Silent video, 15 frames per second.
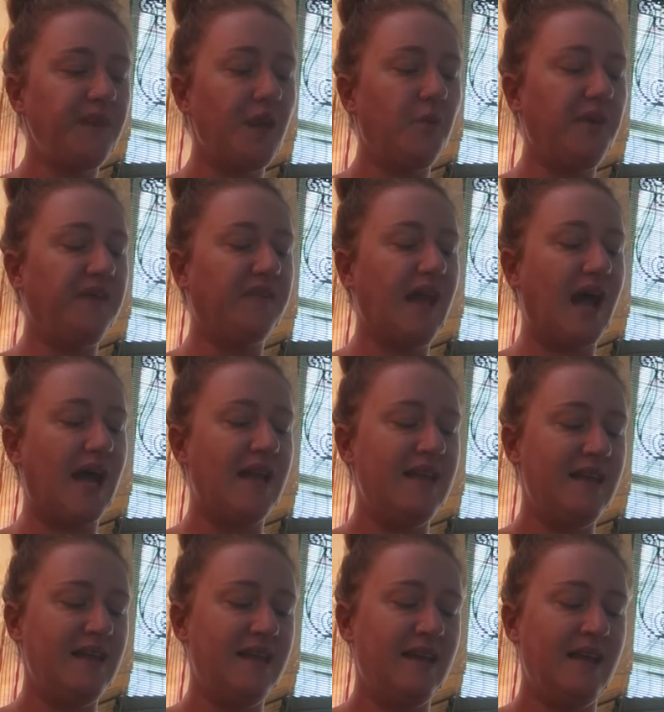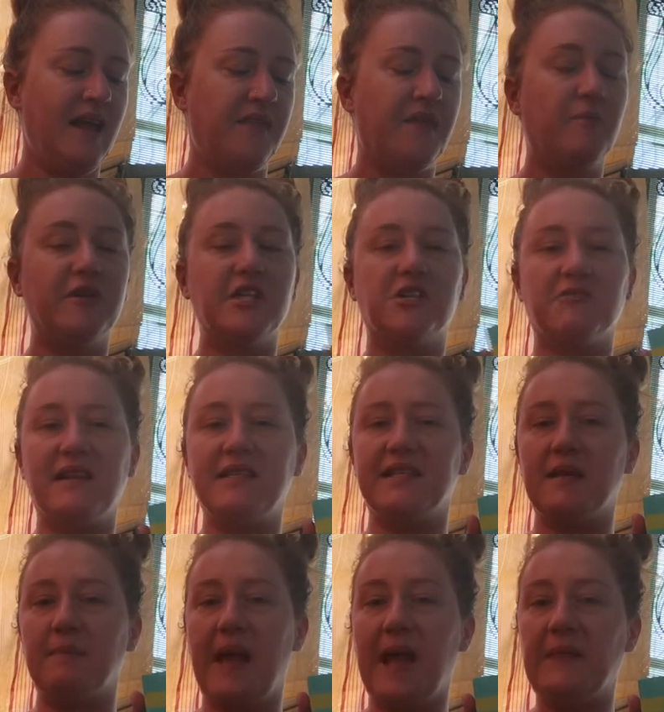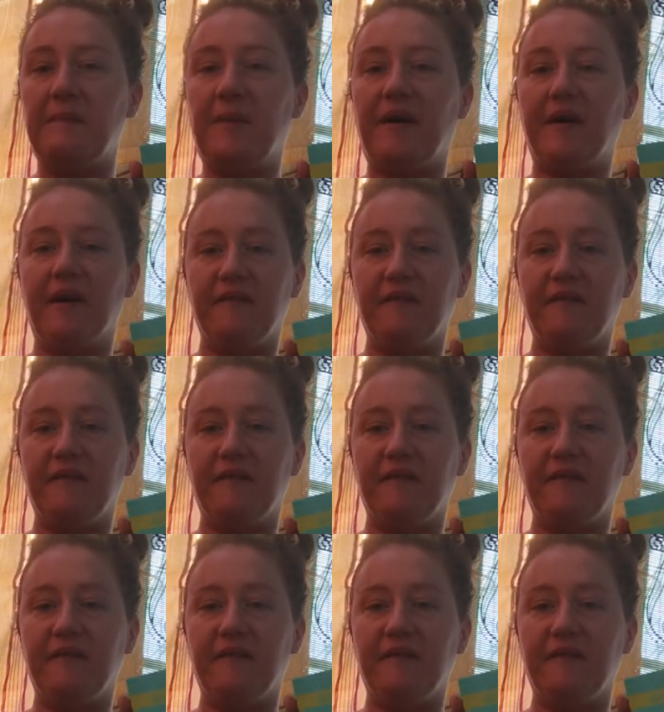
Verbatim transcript: We've got the moisturizing bath bar.